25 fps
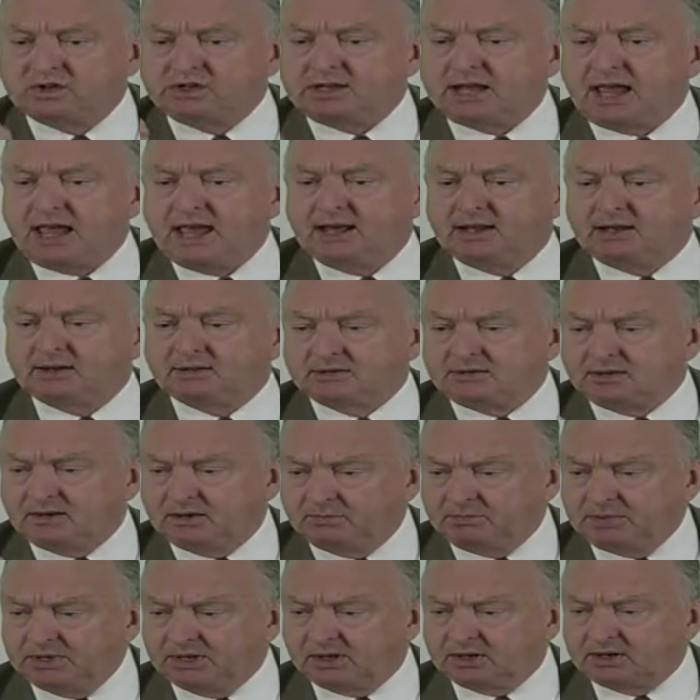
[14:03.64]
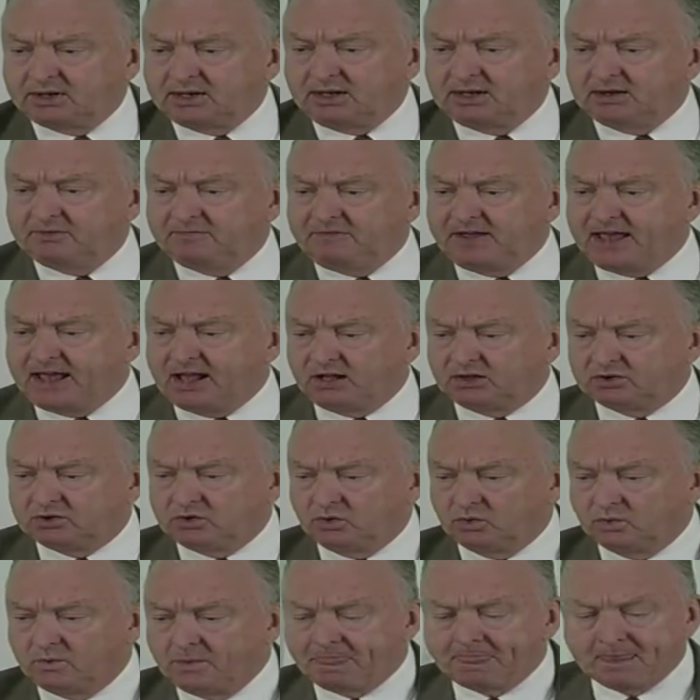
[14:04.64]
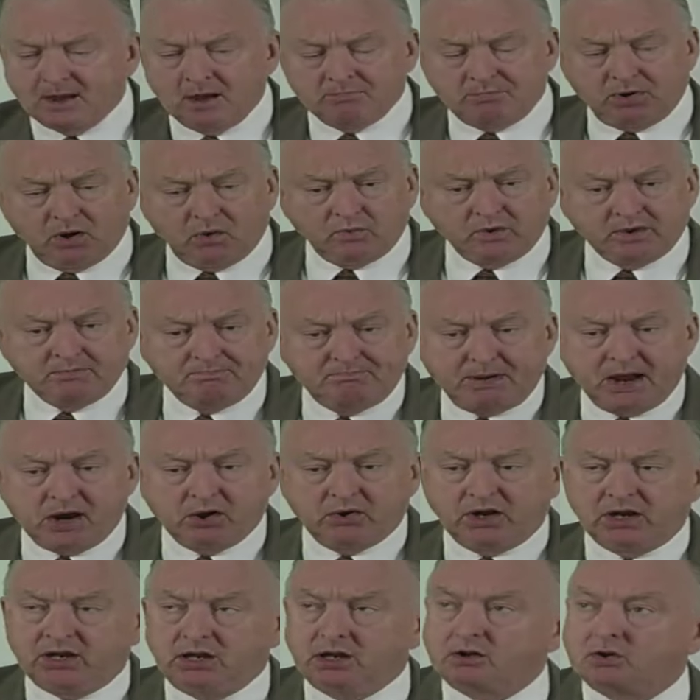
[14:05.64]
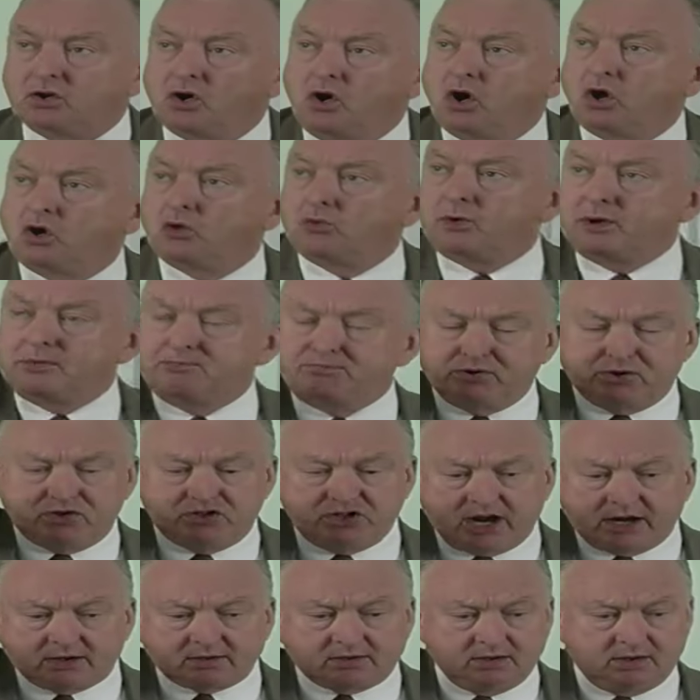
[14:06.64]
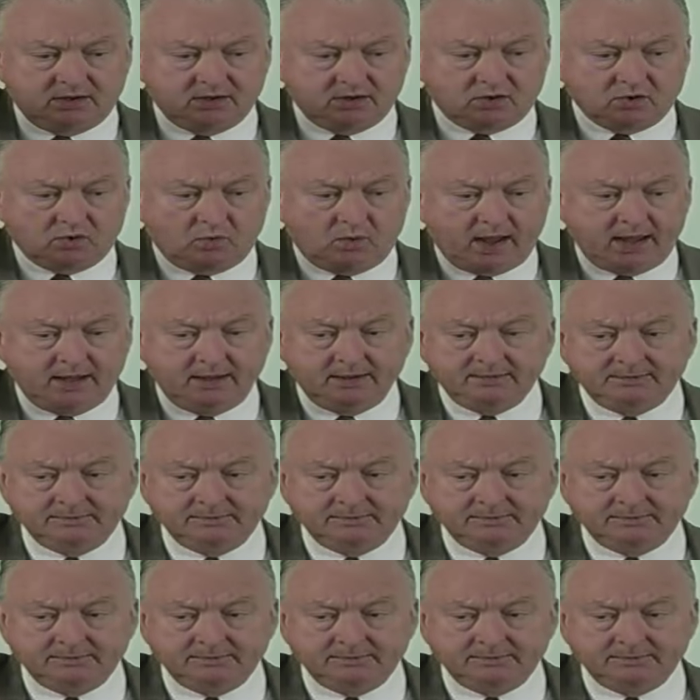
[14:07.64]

talent, ability, and value, but we buried it or we projected it away.